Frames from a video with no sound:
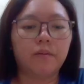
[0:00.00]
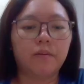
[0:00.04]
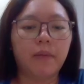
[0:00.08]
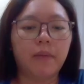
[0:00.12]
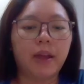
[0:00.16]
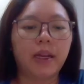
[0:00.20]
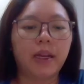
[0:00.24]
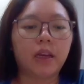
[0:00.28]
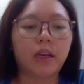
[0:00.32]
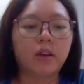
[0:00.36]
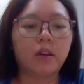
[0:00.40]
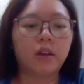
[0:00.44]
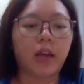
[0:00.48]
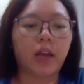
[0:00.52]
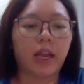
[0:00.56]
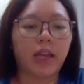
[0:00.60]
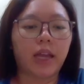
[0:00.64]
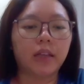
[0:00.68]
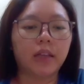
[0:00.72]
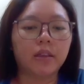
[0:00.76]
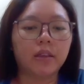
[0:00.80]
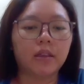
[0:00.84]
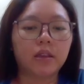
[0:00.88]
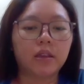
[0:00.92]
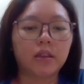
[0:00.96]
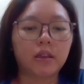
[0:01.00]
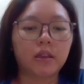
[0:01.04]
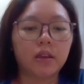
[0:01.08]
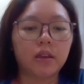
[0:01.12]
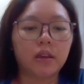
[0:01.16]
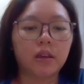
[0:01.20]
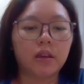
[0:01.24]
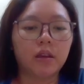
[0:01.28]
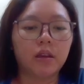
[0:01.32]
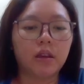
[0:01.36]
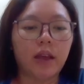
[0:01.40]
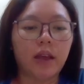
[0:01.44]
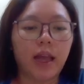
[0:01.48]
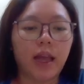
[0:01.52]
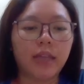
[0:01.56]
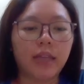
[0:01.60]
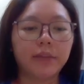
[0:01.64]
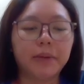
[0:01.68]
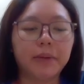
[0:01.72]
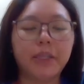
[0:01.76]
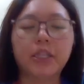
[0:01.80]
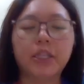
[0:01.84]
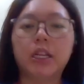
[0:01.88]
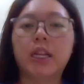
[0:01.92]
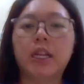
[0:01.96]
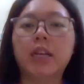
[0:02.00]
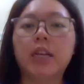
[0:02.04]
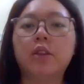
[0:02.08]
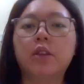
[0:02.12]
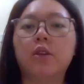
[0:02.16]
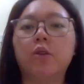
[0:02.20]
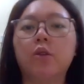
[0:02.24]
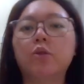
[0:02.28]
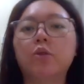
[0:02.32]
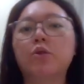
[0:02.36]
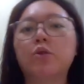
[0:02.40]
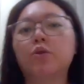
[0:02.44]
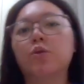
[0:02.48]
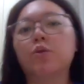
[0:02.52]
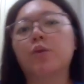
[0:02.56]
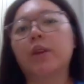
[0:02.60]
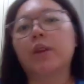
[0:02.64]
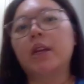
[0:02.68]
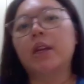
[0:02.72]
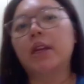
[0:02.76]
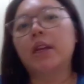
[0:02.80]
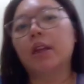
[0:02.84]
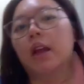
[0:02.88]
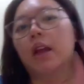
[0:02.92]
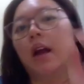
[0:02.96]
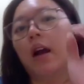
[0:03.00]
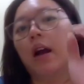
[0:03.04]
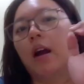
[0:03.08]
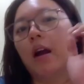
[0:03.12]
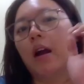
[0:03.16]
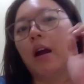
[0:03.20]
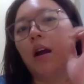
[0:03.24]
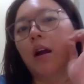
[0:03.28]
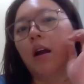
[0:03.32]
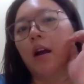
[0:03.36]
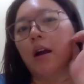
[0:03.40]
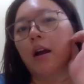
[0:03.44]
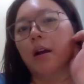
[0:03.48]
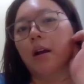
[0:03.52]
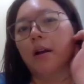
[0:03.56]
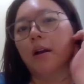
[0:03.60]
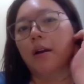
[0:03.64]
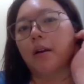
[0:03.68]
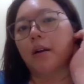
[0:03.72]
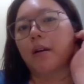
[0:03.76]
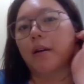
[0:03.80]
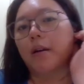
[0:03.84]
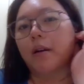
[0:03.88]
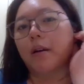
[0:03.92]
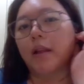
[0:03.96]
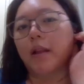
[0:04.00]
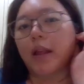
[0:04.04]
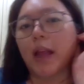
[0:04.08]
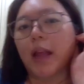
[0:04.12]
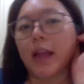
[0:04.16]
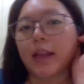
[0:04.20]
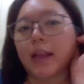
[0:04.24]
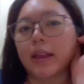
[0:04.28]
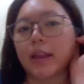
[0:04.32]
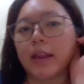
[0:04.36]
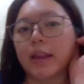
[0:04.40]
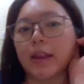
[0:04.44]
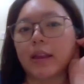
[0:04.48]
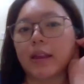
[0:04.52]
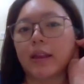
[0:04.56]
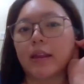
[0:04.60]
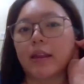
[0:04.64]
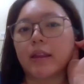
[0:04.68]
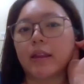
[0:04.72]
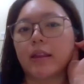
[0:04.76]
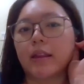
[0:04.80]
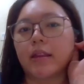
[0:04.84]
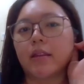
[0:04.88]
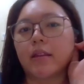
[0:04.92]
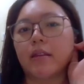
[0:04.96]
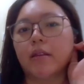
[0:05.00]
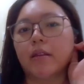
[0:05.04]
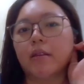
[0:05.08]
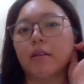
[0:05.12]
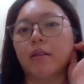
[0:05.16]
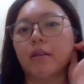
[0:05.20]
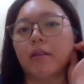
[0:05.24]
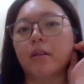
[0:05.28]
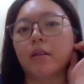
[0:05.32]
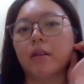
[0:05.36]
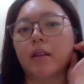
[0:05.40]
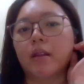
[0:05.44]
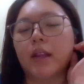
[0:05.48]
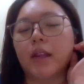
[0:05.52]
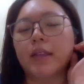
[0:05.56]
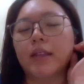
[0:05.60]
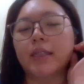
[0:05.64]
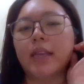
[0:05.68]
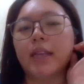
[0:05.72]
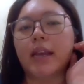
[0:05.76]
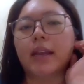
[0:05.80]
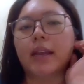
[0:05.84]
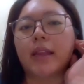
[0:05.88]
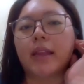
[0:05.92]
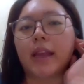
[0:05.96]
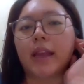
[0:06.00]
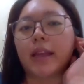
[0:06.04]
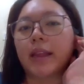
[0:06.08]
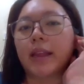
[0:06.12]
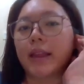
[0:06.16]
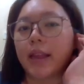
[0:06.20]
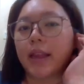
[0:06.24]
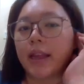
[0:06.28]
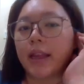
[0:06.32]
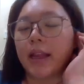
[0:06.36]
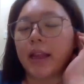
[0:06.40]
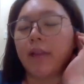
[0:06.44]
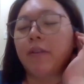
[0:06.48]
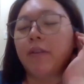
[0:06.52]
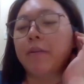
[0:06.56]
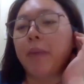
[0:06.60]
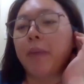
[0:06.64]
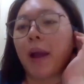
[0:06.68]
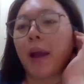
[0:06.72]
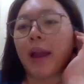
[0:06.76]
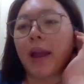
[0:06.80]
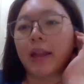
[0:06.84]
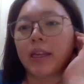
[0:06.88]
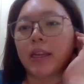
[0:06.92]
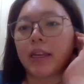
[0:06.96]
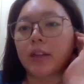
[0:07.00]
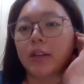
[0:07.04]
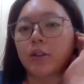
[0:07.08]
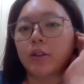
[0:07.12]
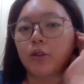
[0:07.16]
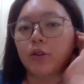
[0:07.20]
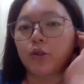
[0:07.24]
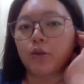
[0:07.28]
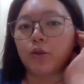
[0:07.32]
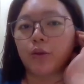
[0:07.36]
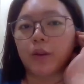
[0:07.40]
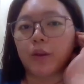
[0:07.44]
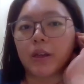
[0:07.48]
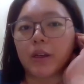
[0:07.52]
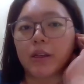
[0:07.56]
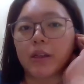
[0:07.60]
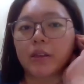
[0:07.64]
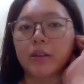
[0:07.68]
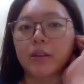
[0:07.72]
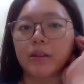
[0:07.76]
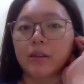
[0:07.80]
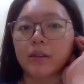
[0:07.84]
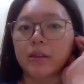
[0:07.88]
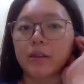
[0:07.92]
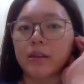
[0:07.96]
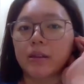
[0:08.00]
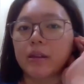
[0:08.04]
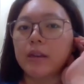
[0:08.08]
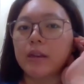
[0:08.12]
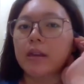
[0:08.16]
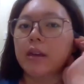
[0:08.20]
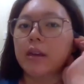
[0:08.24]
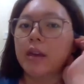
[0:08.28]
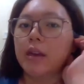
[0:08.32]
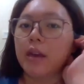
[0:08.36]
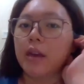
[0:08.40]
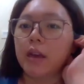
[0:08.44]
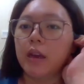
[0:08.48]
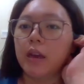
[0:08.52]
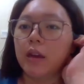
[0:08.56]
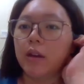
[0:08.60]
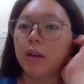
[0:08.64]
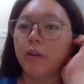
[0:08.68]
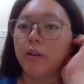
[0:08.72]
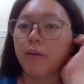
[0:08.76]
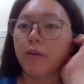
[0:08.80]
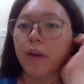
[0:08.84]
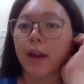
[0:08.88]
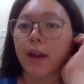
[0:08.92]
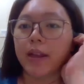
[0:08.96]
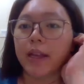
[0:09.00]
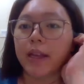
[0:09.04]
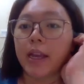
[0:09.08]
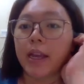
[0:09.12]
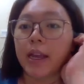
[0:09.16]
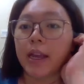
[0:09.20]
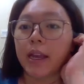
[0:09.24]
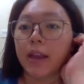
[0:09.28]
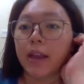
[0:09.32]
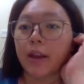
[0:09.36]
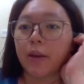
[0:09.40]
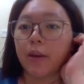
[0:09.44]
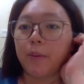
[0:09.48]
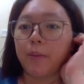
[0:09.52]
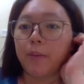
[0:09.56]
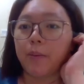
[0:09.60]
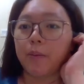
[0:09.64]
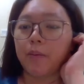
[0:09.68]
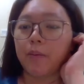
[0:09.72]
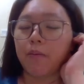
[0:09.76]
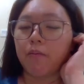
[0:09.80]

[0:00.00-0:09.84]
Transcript: medical aids especially those who need uh, uh like let's say they they never buy any insurance right they